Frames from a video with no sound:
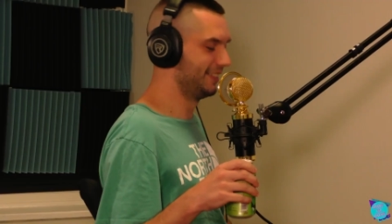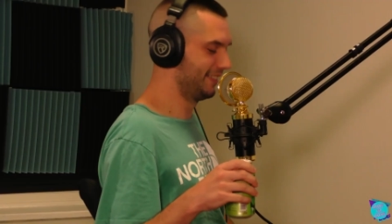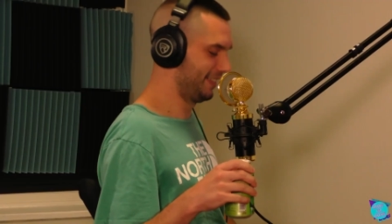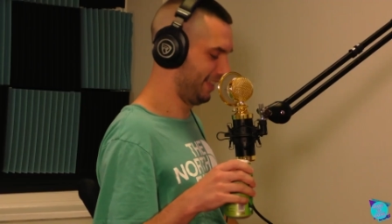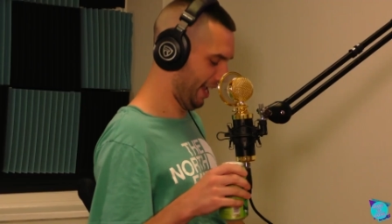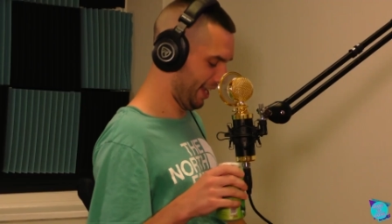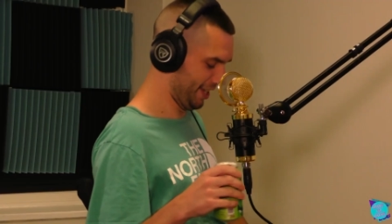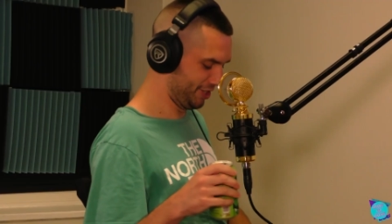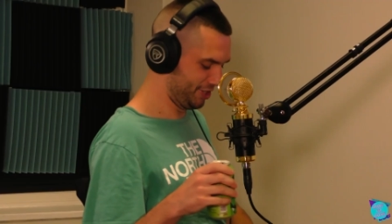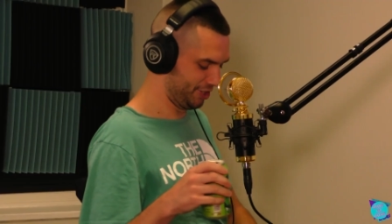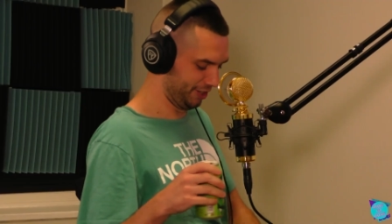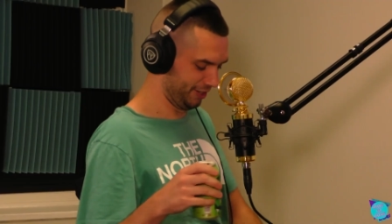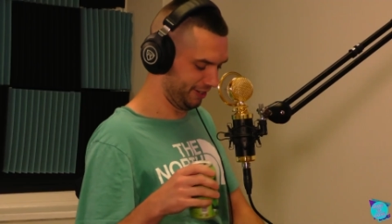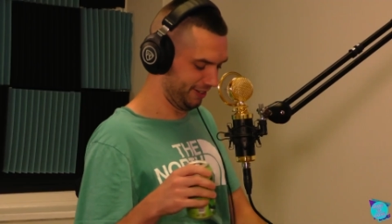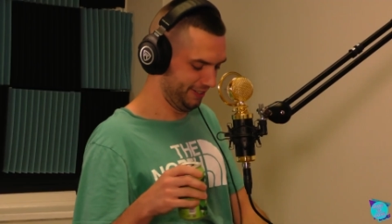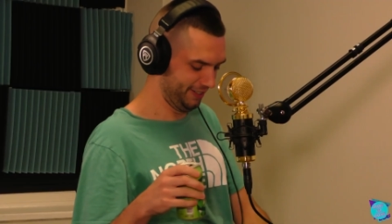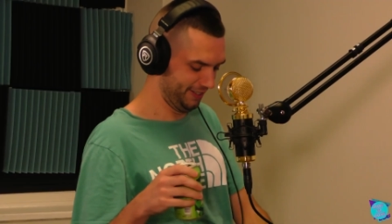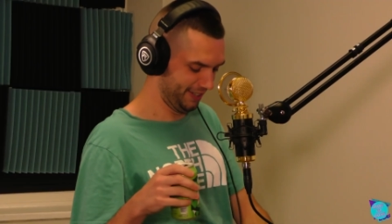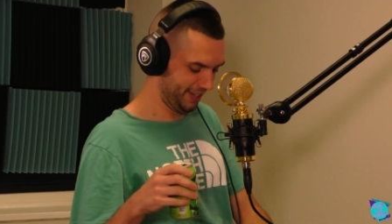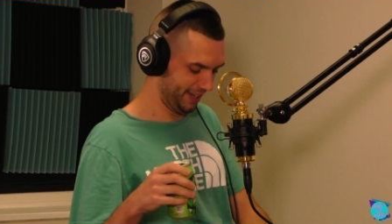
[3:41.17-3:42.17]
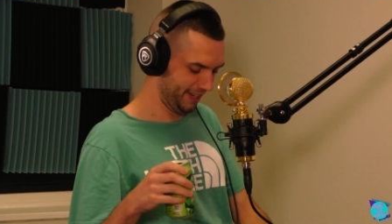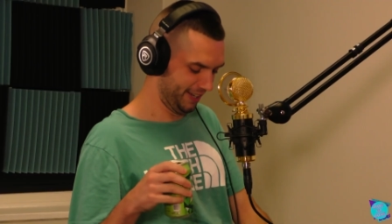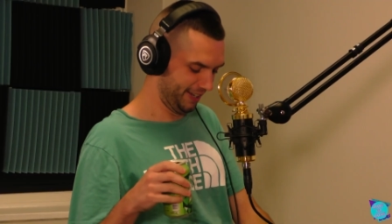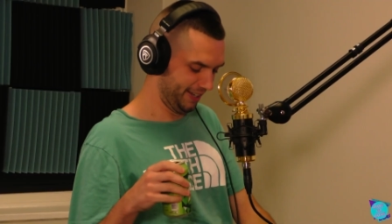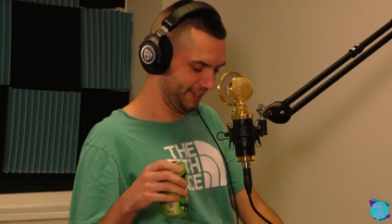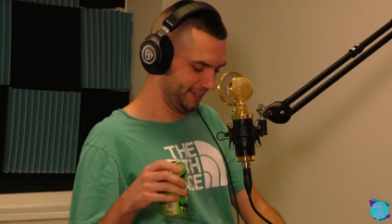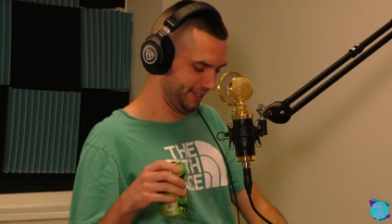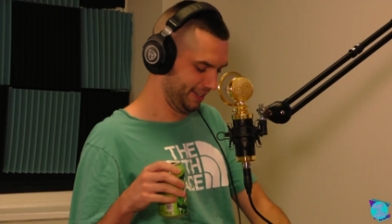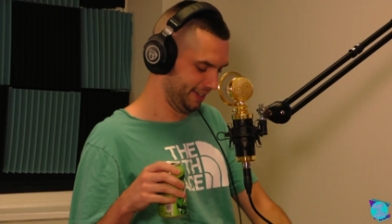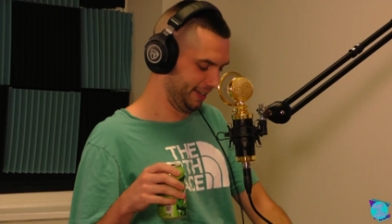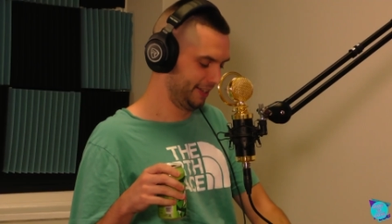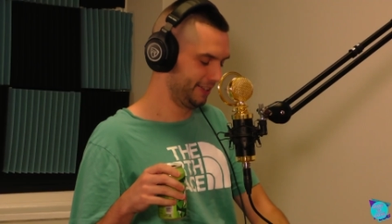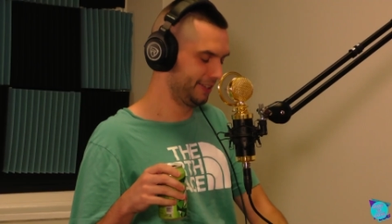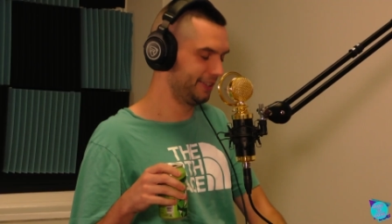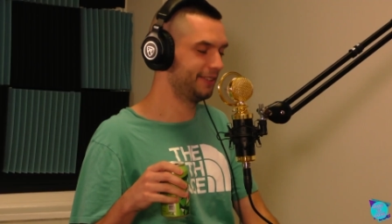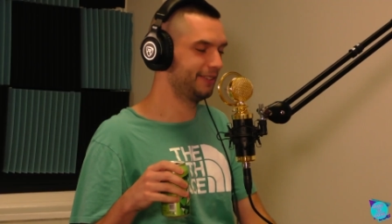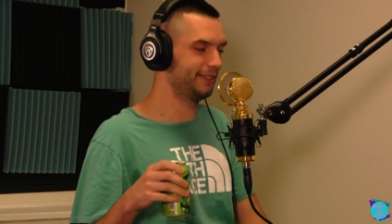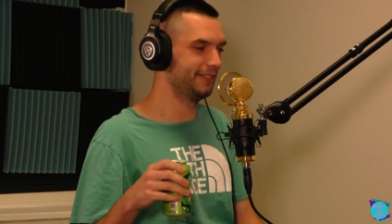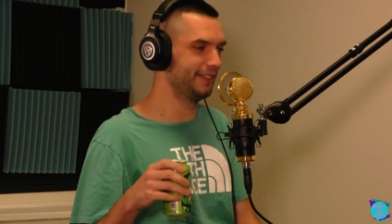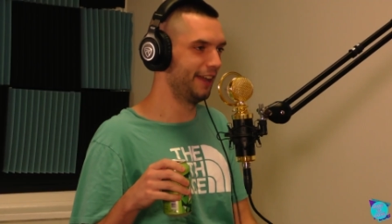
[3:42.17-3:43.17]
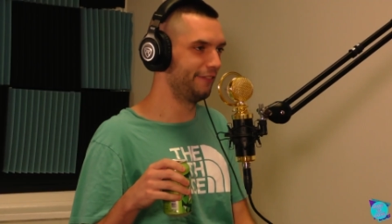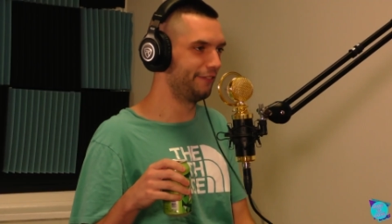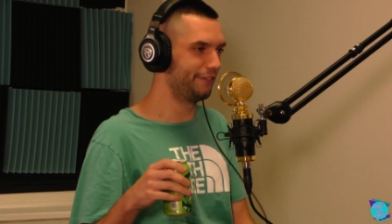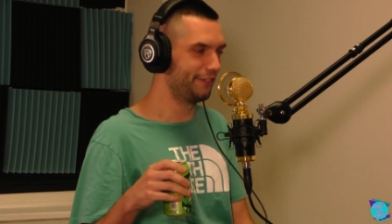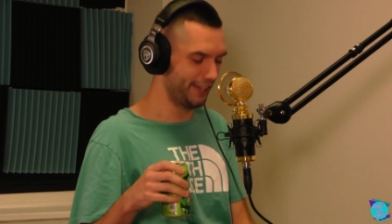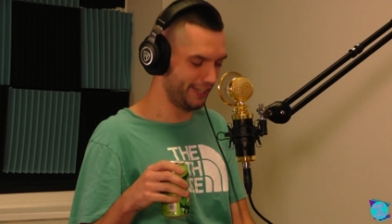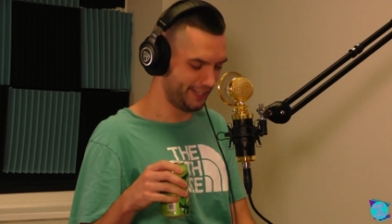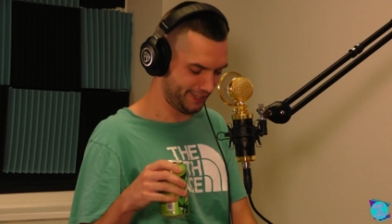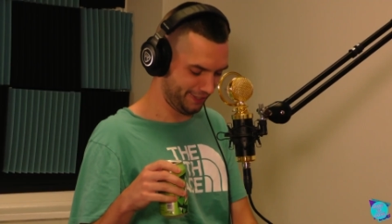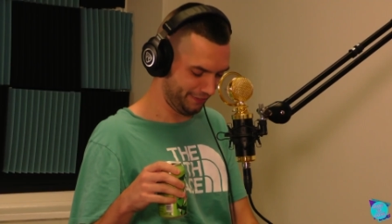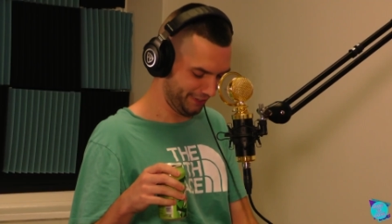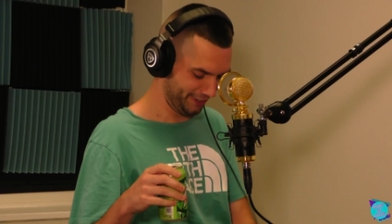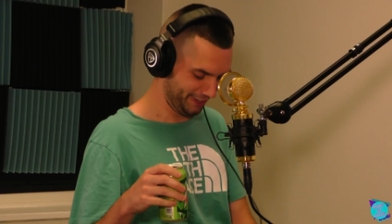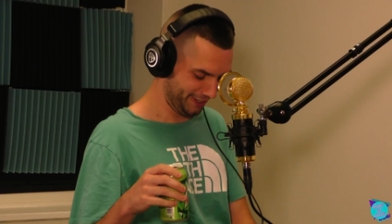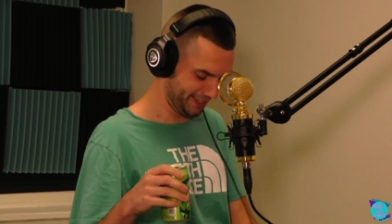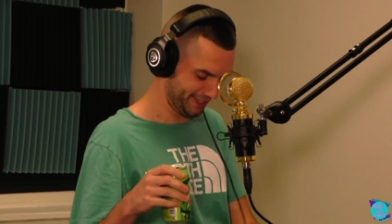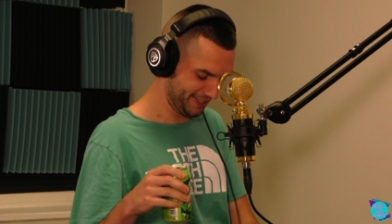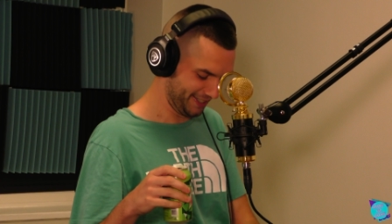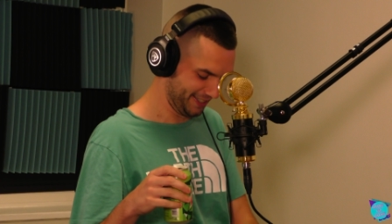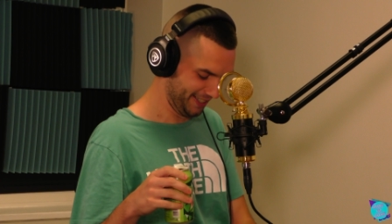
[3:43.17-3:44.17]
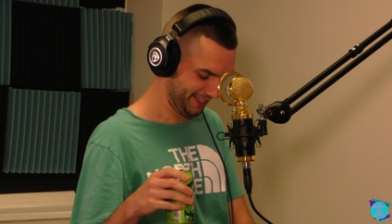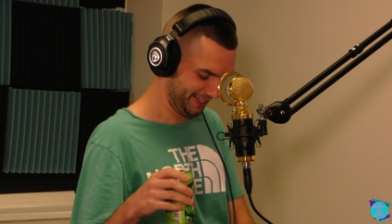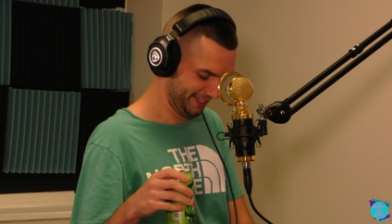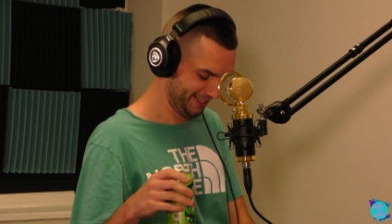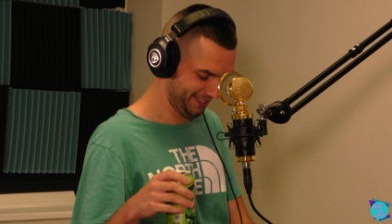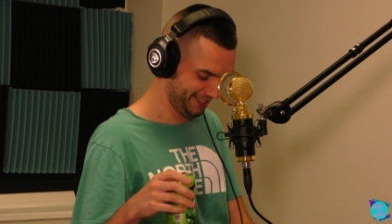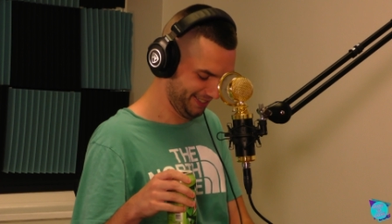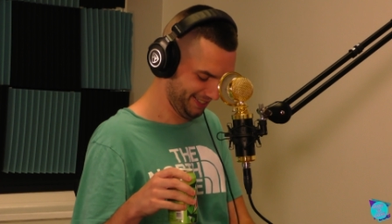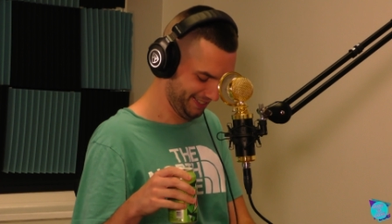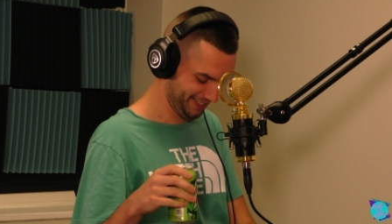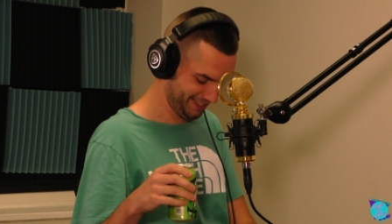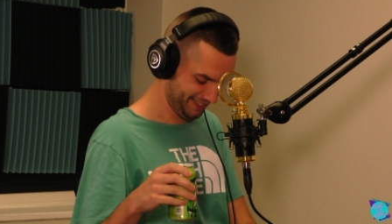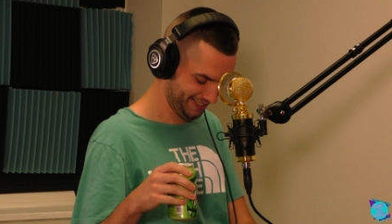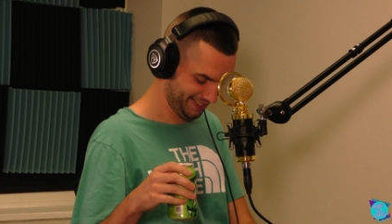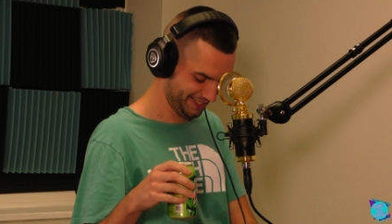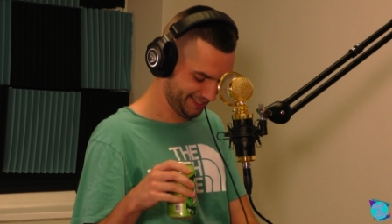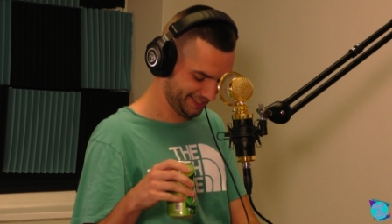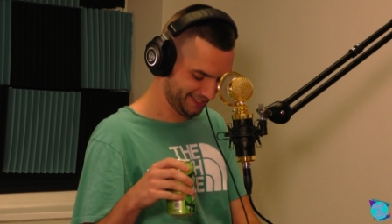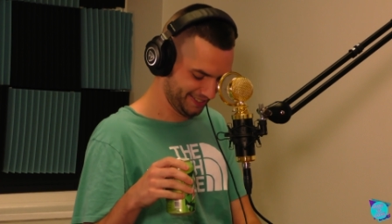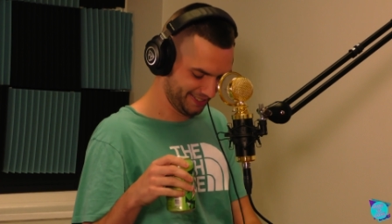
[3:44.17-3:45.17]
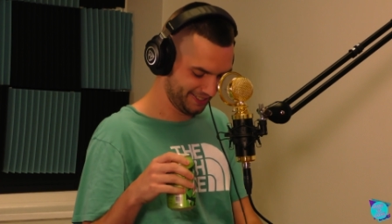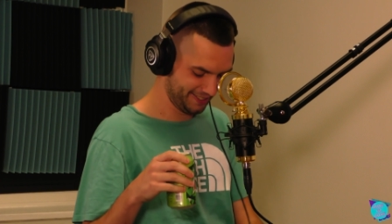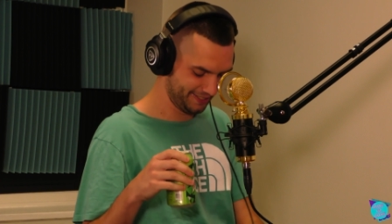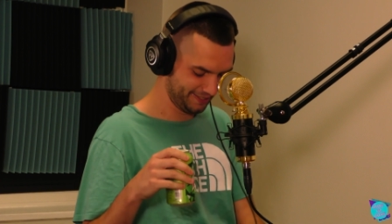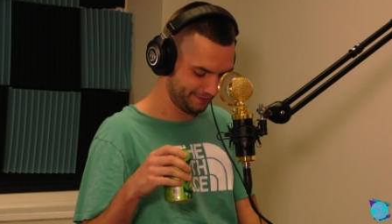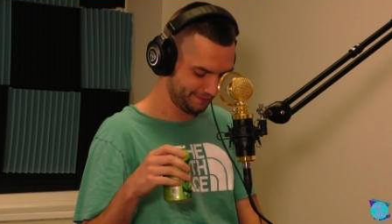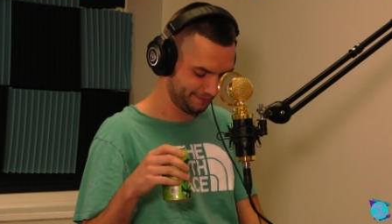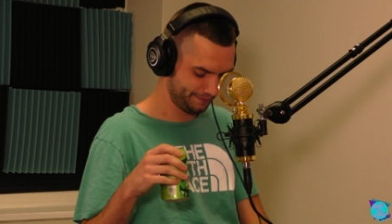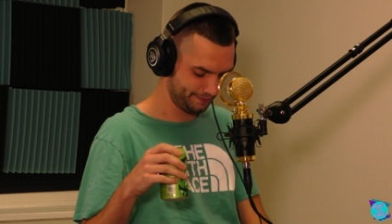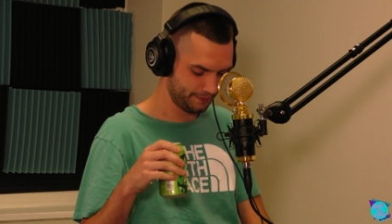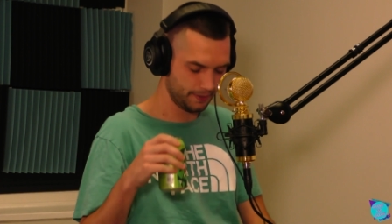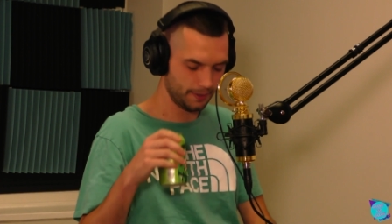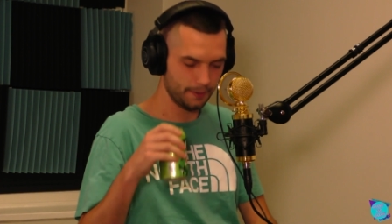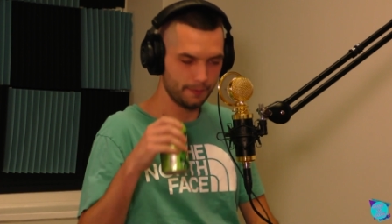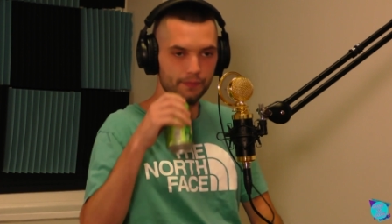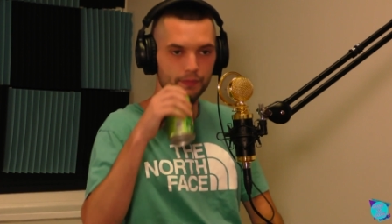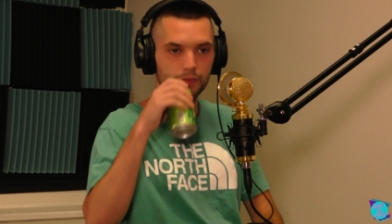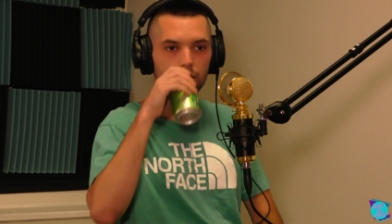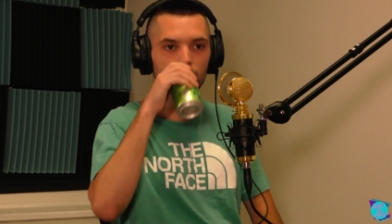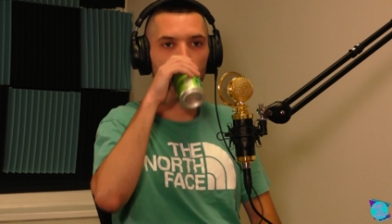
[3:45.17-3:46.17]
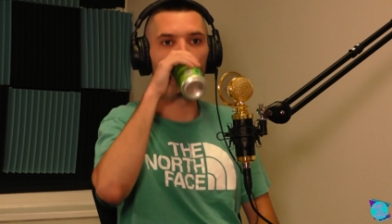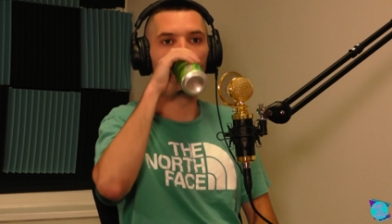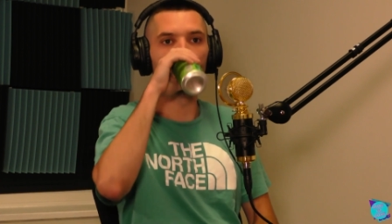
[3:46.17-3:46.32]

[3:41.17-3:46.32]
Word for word: I should. Guy. Yeah. Netflix, if you're listening. Yeah, you got your guy right here.